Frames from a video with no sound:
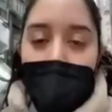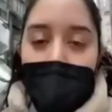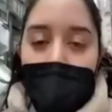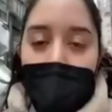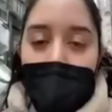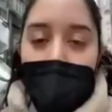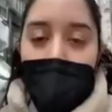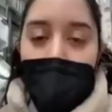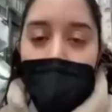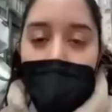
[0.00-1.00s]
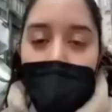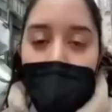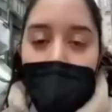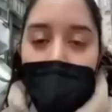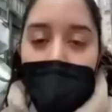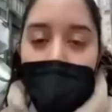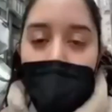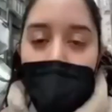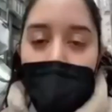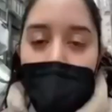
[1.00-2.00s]

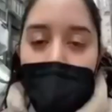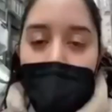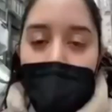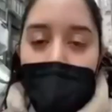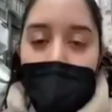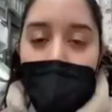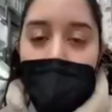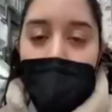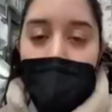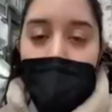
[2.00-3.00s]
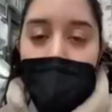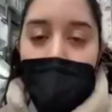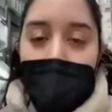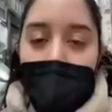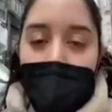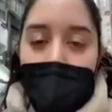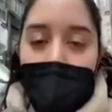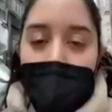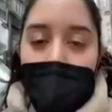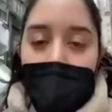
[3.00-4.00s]

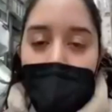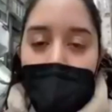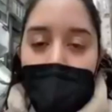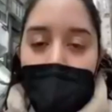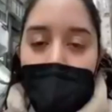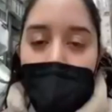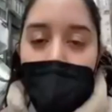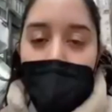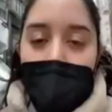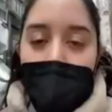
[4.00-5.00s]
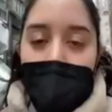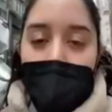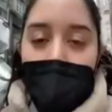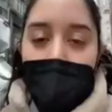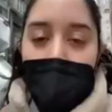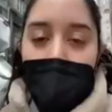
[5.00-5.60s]
No words are spoken by the person on screen.